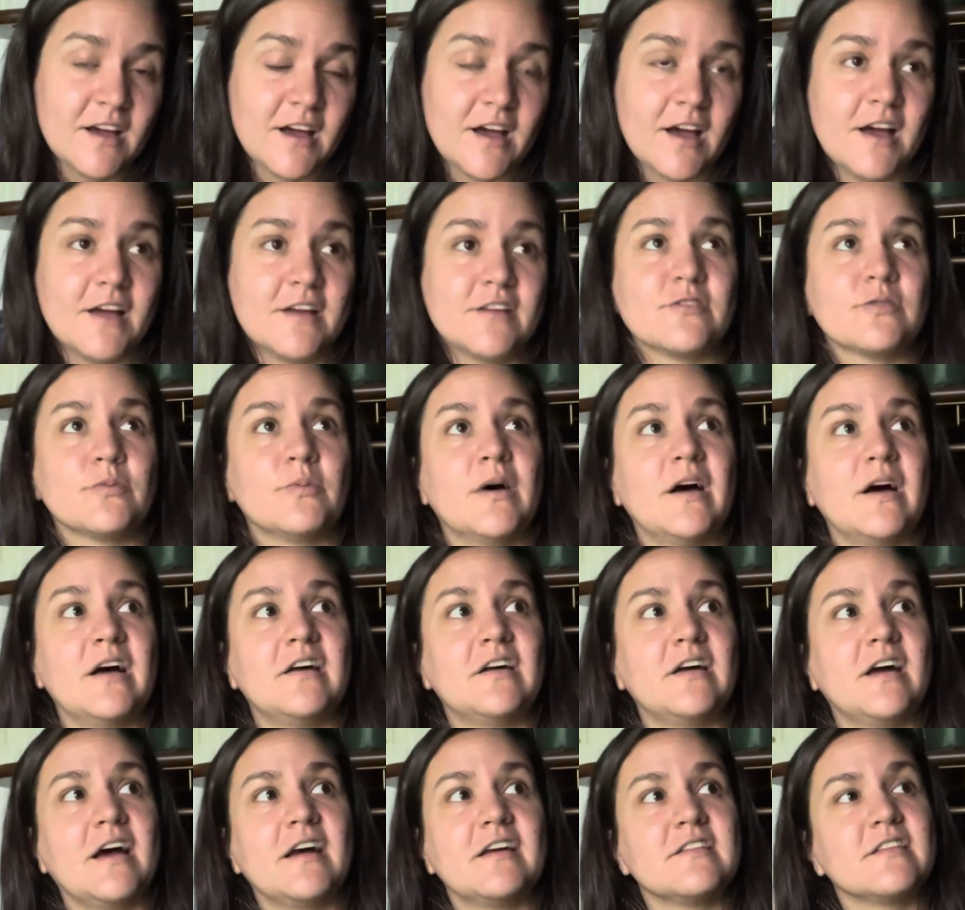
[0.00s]
as well
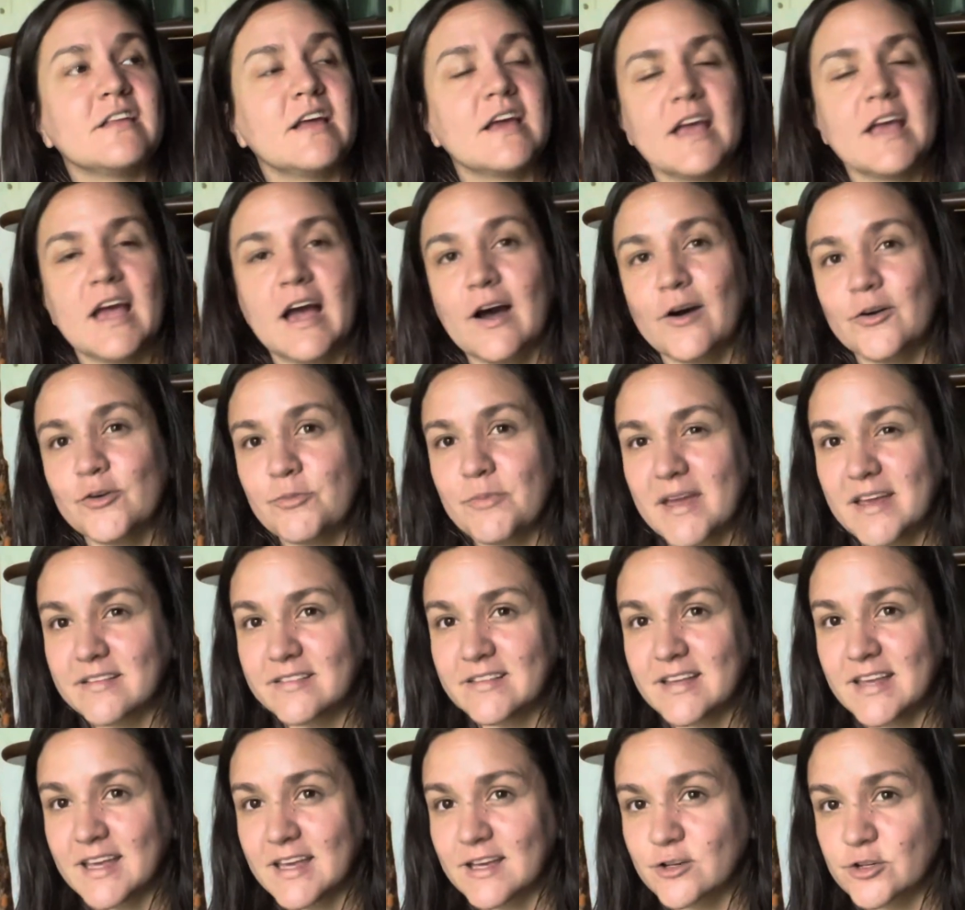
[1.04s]
as like how to make
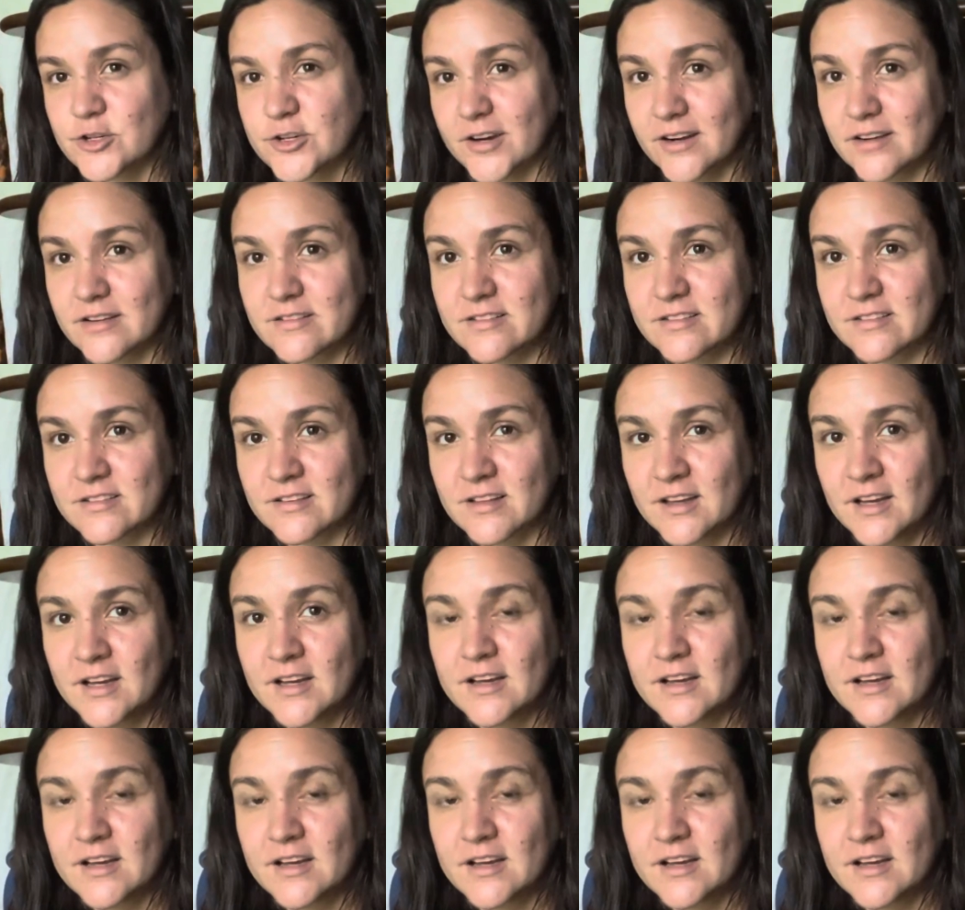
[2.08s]
tinctures.